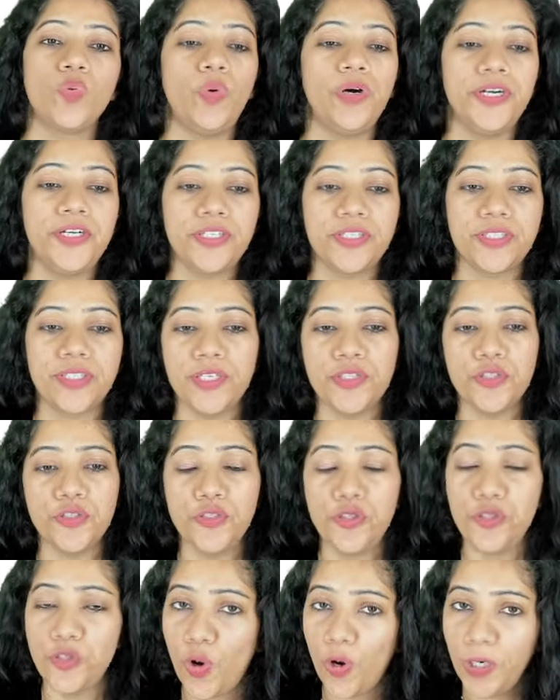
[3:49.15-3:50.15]
versus
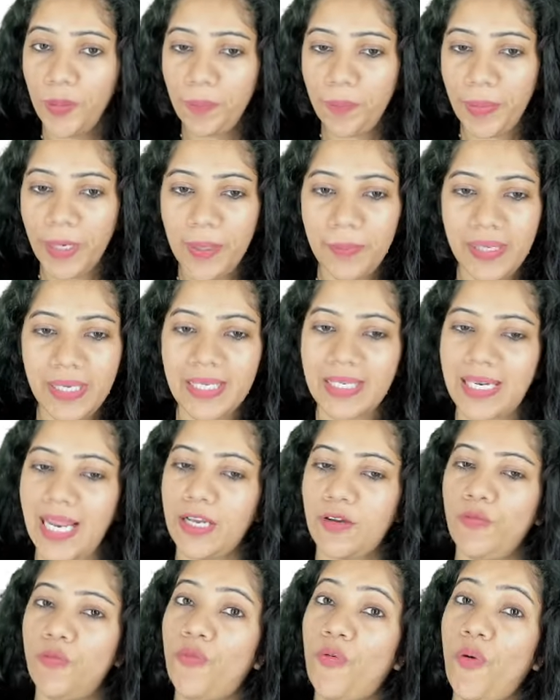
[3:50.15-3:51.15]
non-payment like
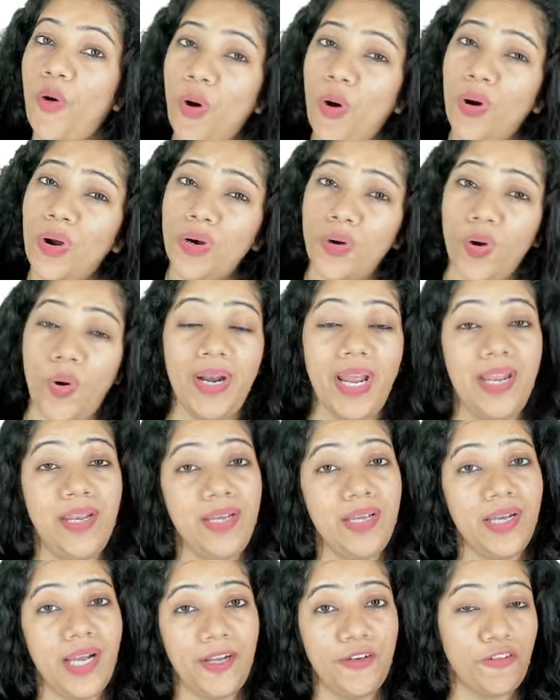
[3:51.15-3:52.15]
war or any
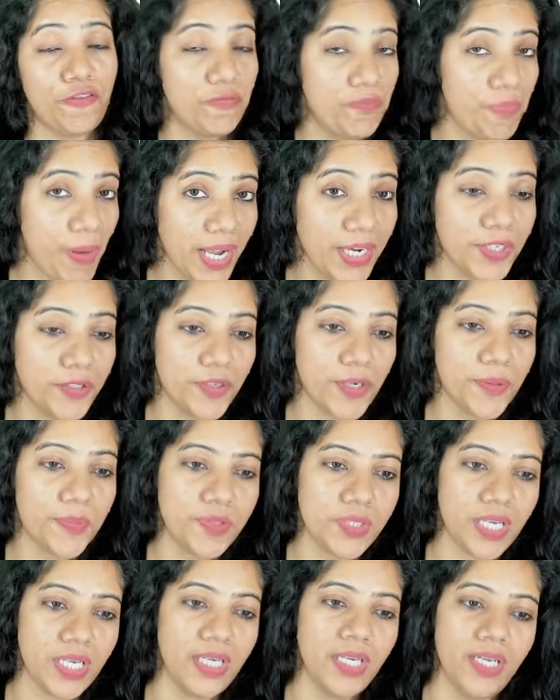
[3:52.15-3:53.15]
kind of
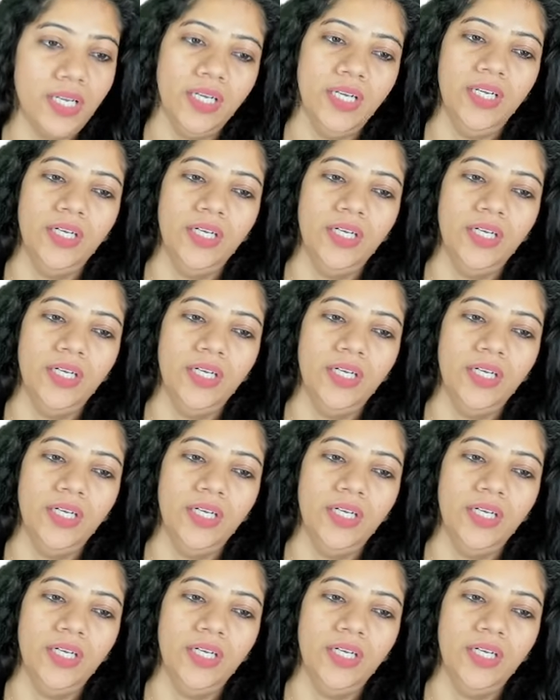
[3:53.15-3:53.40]
bankruptcy.